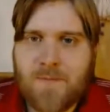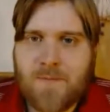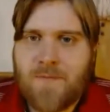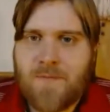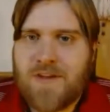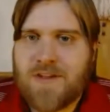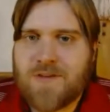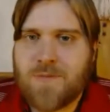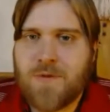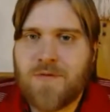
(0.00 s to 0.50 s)

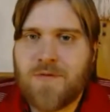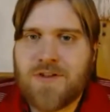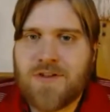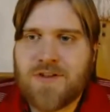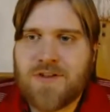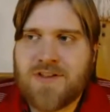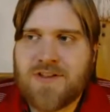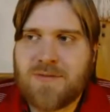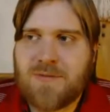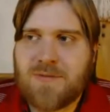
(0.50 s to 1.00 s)
This movie
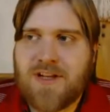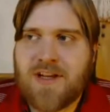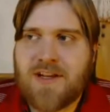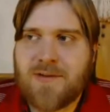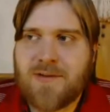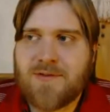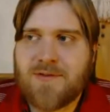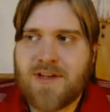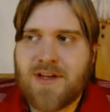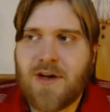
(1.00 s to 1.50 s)
just seemed like
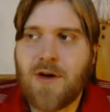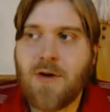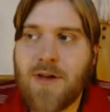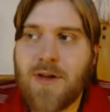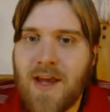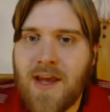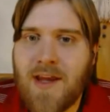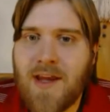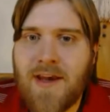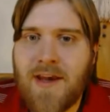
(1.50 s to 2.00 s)
it was like,
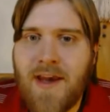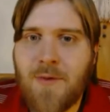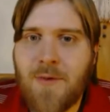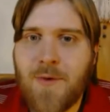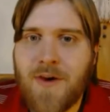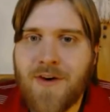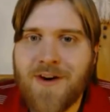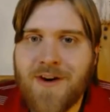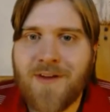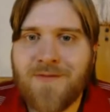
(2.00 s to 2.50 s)
okay, hey,
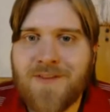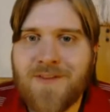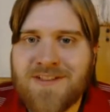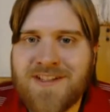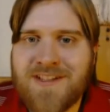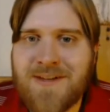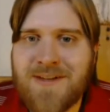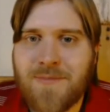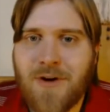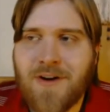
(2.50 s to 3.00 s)
we already have this
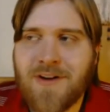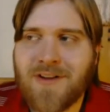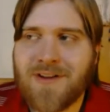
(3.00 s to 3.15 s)
theme park.